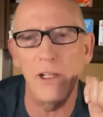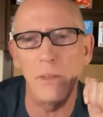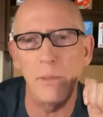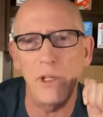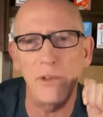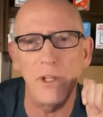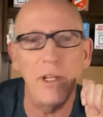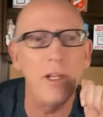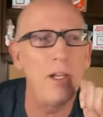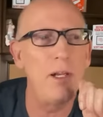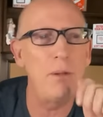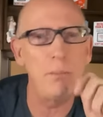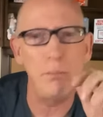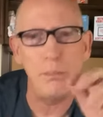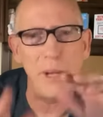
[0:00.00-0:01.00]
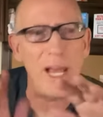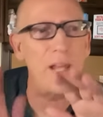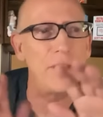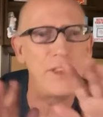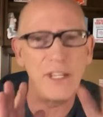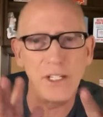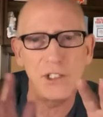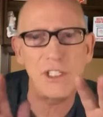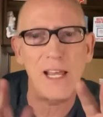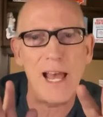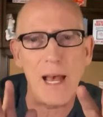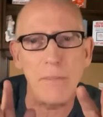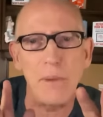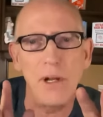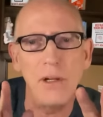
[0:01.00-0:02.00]
about the bad things that
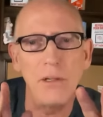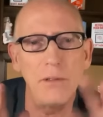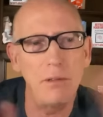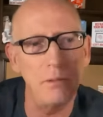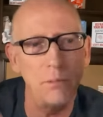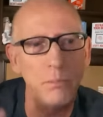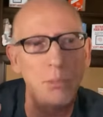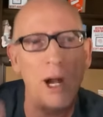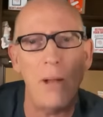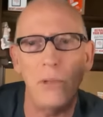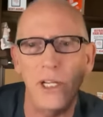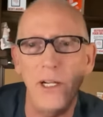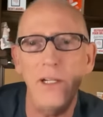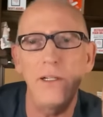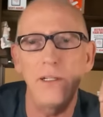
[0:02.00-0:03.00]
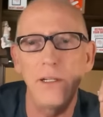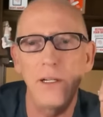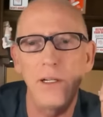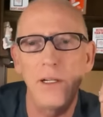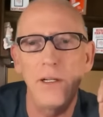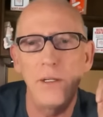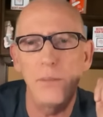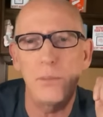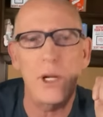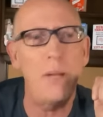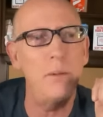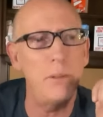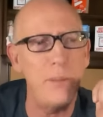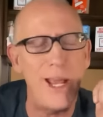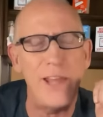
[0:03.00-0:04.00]
happened. Probably
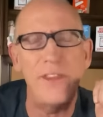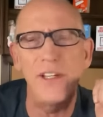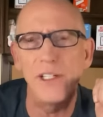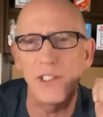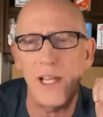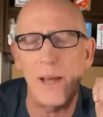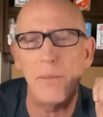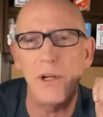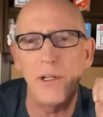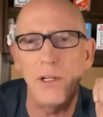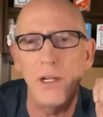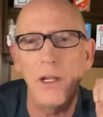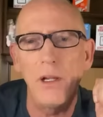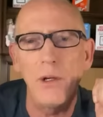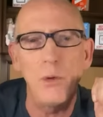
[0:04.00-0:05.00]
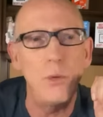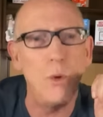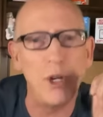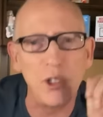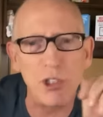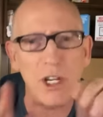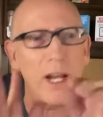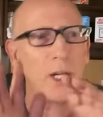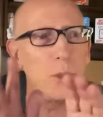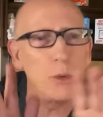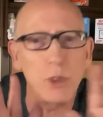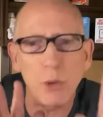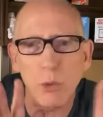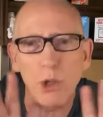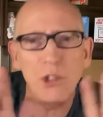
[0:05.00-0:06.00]
bad things happened. One side
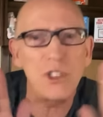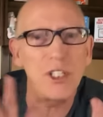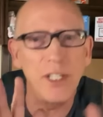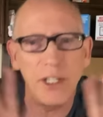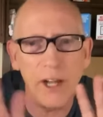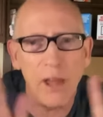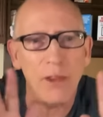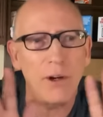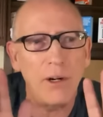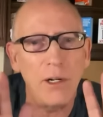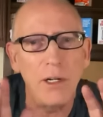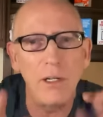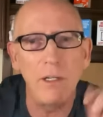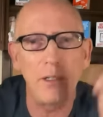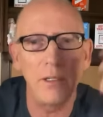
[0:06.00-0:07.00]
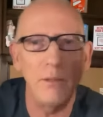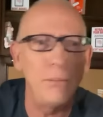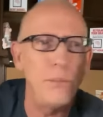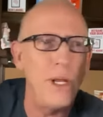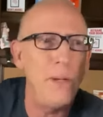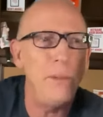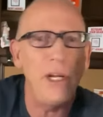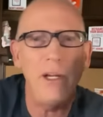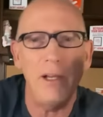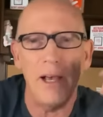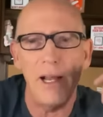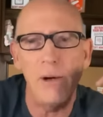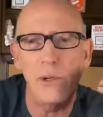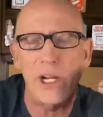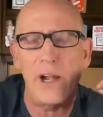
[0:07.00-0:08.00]
was worse than the other.
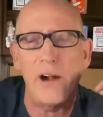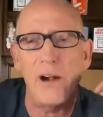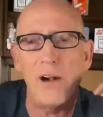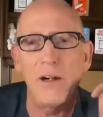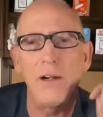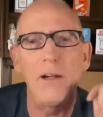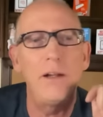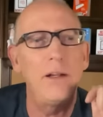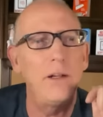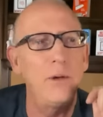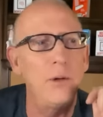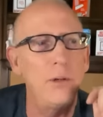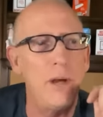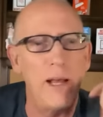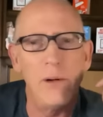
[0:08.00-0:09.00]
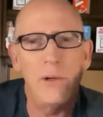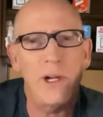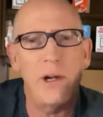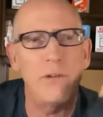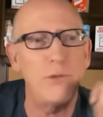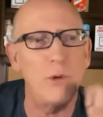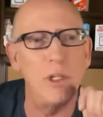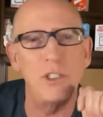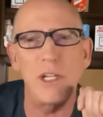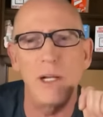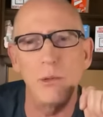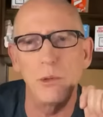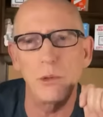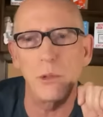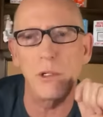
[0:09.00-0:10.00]
Maybe. I don't care. I don't care
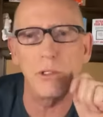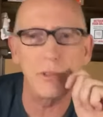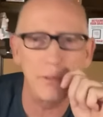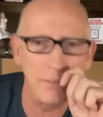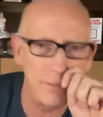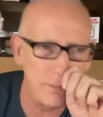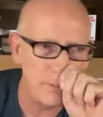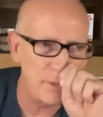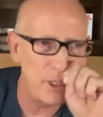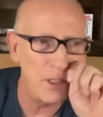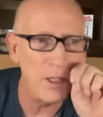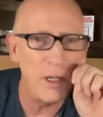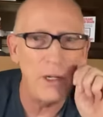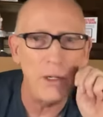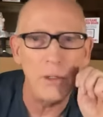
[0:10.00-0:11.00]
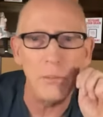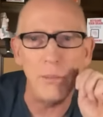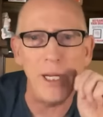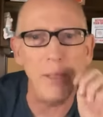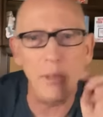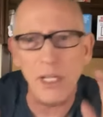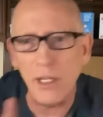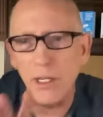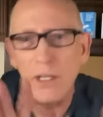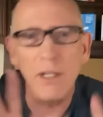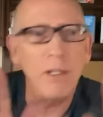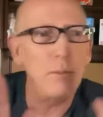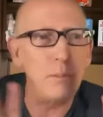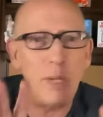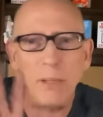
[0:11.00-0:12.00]
if one side was worse.
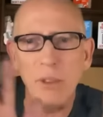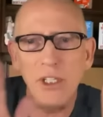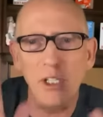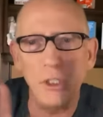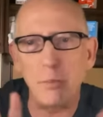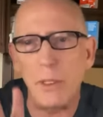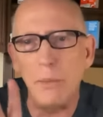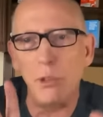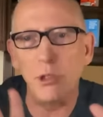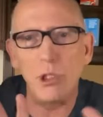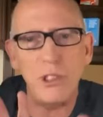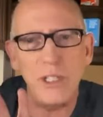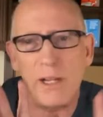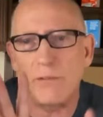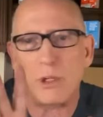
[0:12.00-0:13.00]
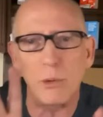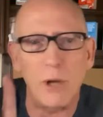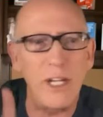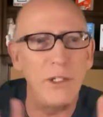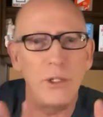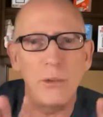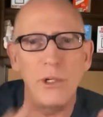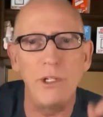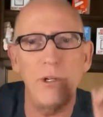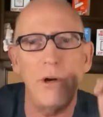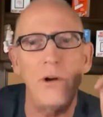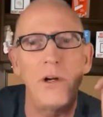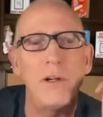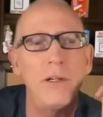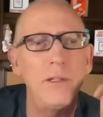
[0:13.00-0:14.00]
Maybe these people should have a right to
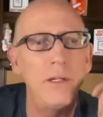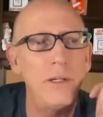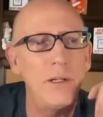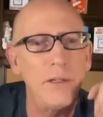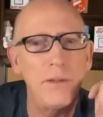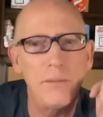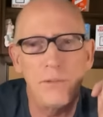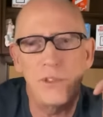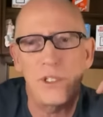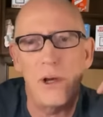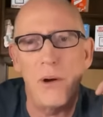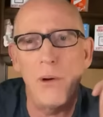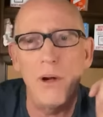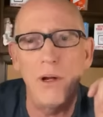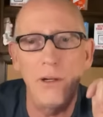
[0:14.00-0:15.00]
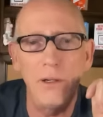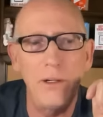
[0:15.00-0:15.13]
return. So,